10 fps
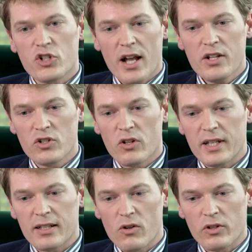a change
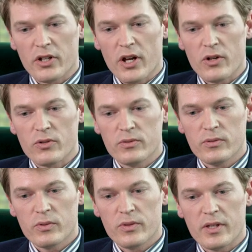not that long ago.
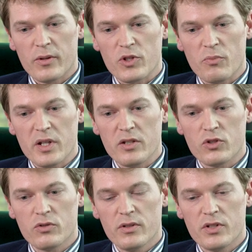There was a big
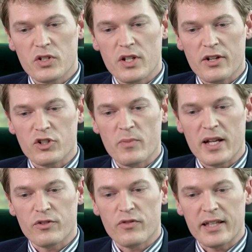discussion
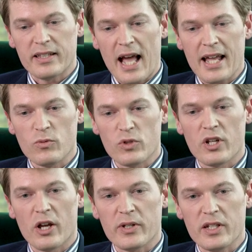about the fact that aid was
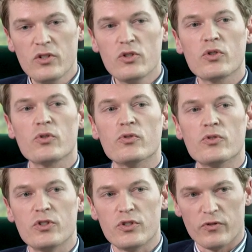going
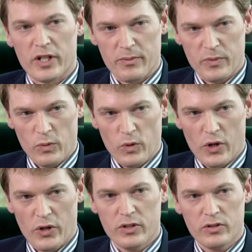into development
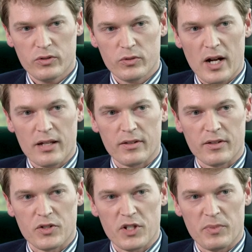work rather
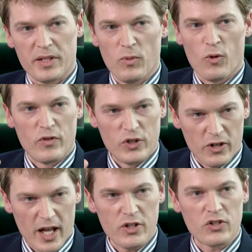than simply more of a
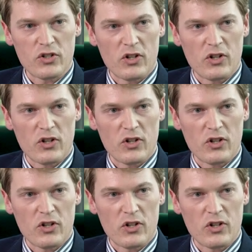donation